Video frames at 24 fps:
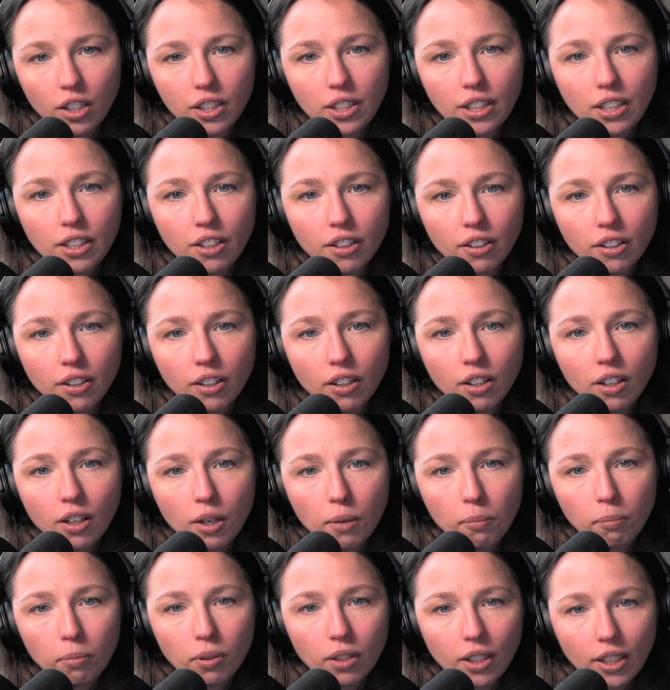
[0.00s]
a year
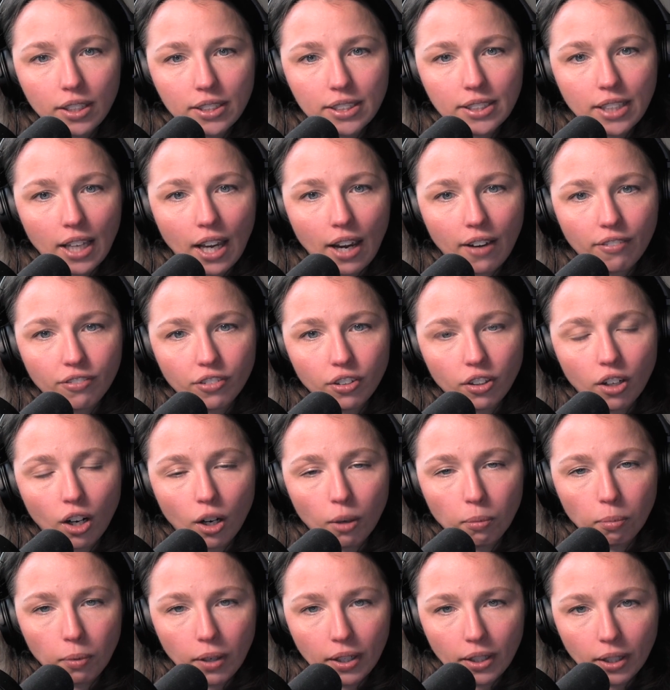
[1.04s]
plus after
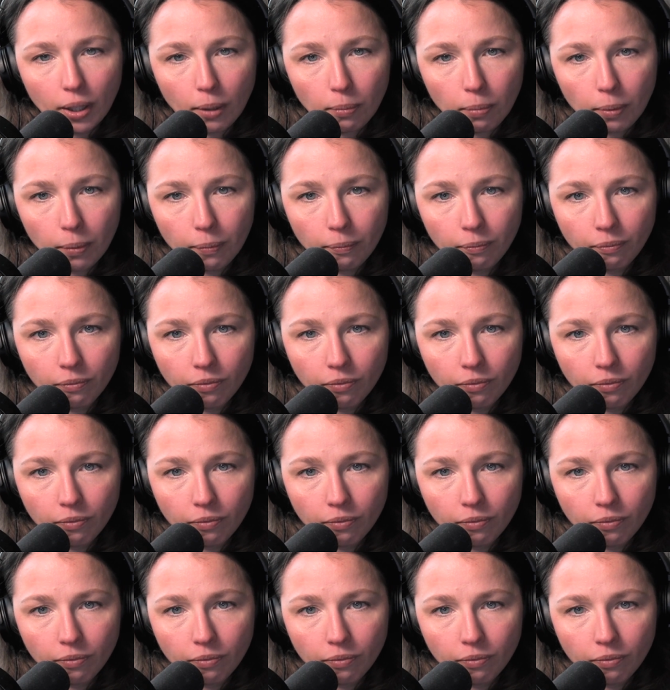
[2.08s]
our breakup.